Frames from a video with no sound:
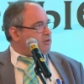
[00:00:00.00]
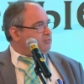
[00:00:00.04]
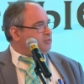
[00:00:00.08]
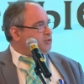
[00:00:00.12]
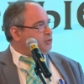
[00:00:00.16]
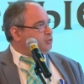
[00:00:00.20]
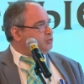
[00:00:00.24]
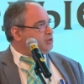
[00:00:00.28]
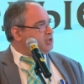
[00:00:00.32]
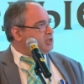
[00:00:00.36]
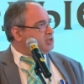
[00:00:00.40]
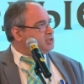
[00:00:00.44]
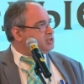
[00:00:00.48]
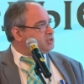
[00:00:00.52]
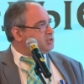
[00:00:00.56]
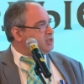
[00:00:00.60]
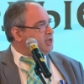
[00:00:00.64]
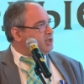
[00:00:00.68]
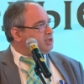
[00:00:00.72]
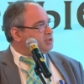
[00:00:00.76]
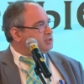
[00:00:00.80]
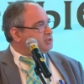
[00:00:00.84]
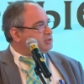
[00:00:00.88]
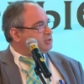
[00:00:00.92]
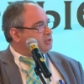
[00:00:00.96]
a few days
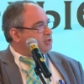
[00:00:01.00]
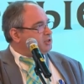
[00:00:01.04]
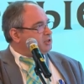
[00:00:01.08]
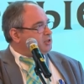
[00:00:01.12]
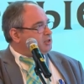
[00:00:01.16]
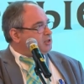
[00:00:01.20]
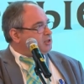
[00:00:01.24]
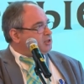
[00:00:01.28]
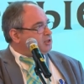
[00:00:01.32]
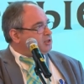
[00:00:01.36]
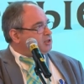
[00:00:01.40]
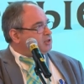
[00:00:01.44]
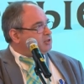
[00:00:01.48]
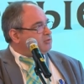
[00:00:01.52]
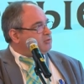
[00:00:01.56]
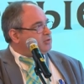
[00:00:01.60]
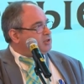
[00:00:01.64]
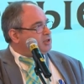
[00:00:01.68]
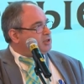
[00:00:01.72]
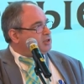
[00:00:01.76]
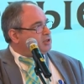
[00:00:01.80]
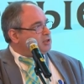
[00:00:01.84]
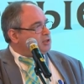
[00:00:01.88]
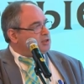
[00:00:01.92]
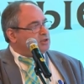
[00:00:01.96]
later, uh,
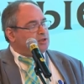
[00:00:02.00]
we